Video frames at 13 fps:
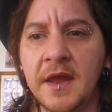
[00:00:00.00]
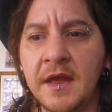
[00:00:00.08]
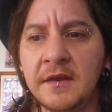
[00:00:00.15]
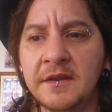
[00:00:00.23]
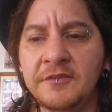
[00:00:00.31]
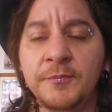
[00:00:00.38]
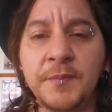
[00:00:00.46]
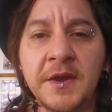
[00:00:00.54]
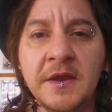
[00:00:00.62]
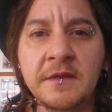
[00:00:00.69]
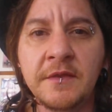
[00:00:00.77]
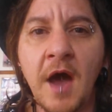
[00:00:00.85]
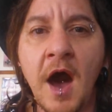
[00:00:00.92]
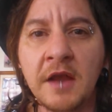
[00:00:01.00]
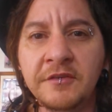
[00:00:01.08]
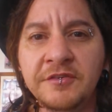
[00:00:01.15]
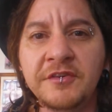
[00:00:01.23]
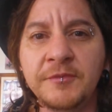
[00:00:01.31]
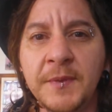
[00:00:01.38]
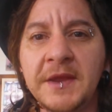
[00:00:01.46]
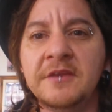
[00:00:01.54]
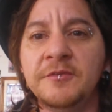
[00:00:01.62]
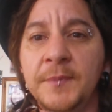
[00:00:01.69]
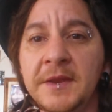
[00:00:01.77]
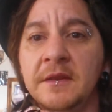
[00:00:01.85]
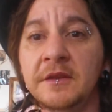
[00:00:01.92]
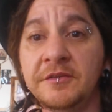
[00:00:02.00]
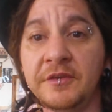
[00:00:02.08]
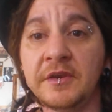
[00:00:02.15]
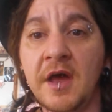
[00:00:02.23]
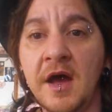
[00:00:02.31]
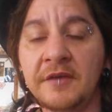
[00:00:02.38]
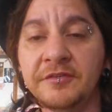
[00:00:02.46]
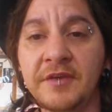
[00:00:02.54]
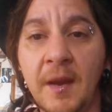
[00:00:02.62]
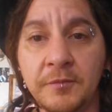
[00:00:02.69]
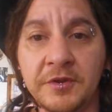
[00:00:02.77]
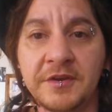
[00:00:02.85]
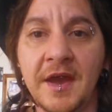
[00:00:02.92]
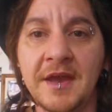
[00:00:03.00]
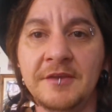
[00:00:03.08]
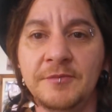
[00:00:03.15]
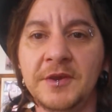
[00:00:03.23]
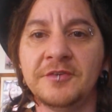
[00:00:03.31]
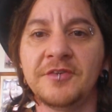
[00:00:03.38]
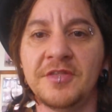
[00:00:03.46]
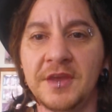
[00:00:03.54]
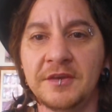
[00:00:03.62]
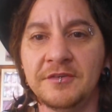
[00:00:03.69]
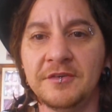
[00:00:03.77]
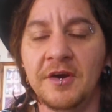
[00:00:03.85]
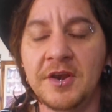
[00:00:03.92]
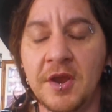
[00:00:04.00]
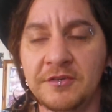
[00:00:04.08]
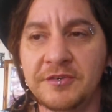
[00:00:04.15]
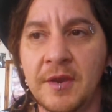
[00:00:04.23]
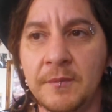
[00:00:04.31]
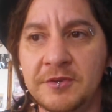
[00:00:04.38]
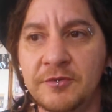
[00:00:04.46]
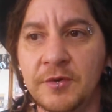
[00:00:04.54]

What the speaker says: and it's been the hardest it's been has been this last couple of days because I know it's coming